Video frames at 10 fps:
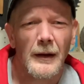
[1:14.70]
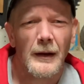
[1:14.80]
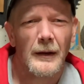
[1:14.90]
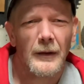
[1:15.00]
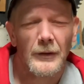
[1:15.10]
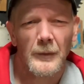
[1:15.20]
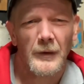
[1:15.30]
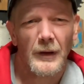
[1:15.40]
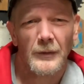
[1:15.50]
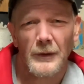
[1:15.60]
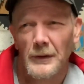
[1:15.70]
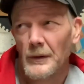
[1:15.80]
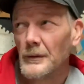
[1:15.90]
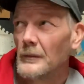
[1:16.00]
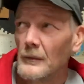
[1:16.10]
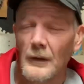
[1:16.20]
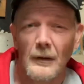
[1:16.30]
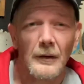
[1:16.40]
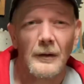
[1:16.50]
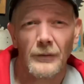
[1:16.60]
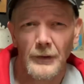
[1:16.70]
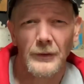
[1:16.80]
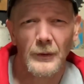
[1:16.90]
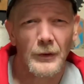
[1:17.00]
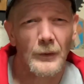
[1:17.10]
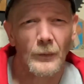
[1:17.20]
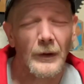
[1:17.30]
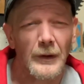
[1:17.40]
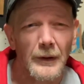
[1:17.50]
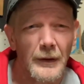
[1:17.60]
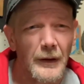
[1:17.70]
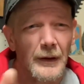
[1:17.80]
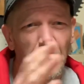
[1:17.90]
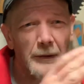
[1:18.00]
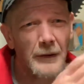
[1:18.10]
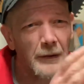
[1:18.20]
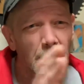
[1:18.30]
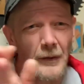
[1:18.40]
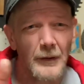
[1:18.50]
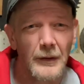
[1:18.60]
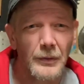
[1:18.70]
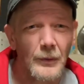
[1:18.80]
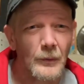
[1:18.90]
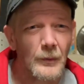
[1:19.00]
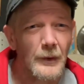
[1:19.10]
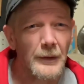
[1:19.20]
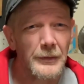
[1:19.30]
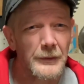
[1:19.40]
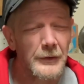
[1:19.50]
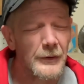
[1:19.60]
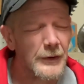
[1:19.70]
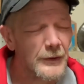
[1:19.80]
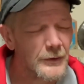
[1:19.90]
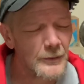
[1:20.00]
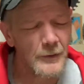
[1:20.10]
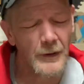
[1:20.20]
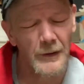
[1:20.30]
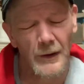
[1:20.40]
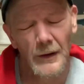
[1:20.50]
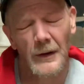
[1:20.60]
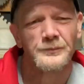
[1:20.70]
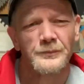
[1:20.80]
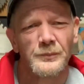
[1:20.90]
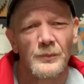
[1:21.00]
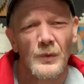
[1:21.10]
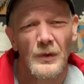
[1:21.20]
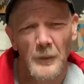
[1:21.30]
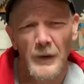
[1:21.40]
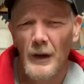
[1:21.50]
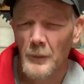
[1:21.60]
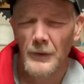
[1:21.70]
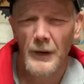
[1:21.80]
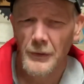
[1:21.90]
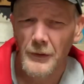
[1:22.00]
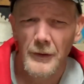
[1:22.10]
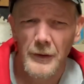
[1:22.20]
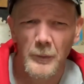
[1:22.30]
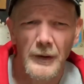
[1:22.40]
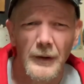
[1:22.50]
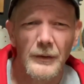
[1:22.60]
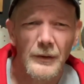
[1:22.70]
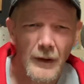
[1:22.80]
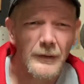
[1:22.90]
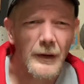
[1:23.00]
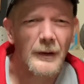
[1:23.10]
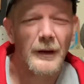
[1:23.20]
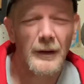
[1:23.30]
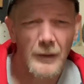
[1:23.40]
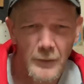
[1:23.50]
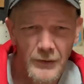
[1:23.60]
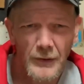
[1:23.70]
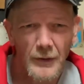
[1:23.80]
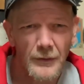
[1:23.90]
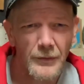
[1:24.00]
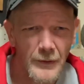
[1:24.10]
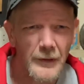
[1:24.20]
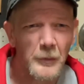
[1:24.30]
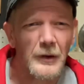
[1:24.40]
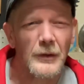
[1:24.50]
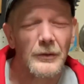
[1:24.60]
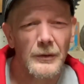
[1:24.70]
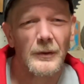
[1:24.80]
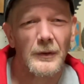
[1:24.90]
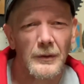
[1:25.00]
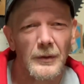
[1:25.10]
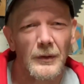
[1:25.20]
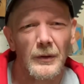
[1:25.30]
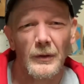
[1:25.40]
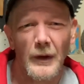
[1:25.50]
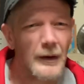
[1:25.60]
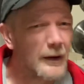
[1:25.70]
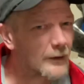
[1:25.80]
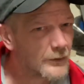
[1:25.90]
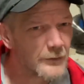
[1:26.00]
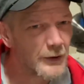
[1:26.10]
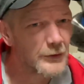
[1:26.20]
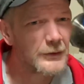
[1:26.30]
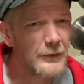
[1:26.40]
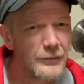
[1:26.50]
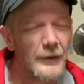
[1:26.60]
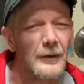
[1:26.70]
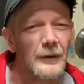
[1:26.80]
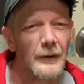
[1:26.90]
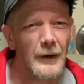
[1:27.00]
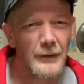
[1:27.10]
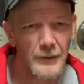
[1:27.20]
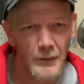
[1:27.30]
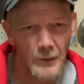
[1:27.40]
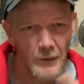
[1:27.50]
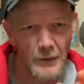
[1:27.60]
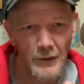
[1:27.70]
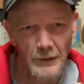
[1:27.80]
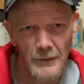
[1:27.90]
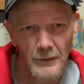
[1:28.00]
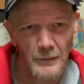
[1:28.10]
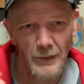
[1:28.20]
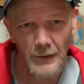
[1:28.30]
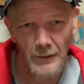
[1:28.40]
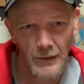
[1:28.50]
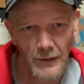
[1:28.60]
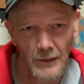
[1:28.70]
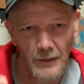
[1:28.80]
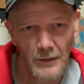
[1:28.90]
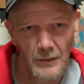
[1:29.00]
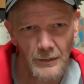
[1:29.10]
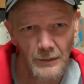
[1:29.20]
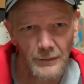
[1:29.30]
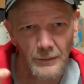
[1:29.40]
Uh, sometimes I just, you know, if there's a good wind, I kind of tend to look at the, at the trees and whatnot. Sometimes that 30 minutes, I've dedicated myself 30 minutes to doing that. I don't touch the phone. That's a whole electromagnetical,